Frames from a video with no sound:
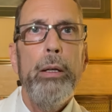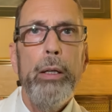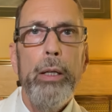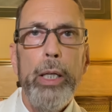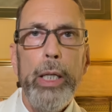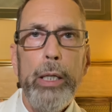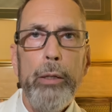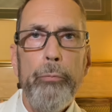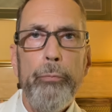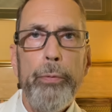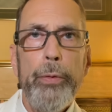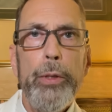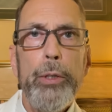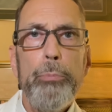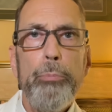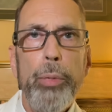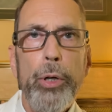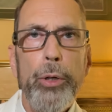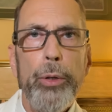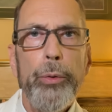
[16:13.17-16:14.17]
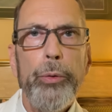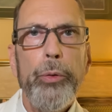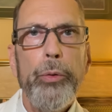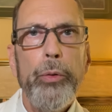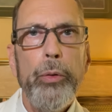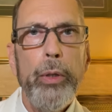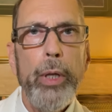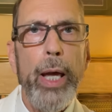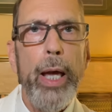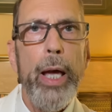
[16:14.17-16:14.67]
if the
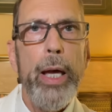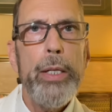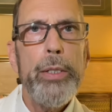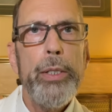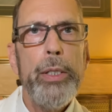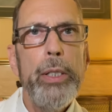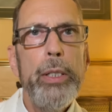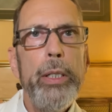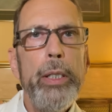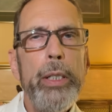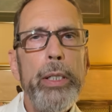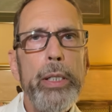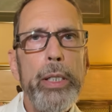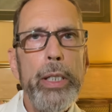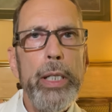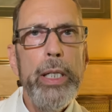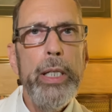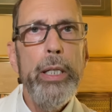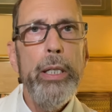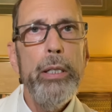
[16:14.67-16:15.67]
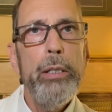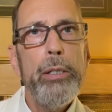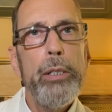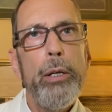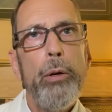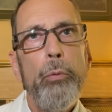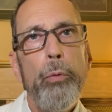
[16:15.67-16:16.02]
person has a disease,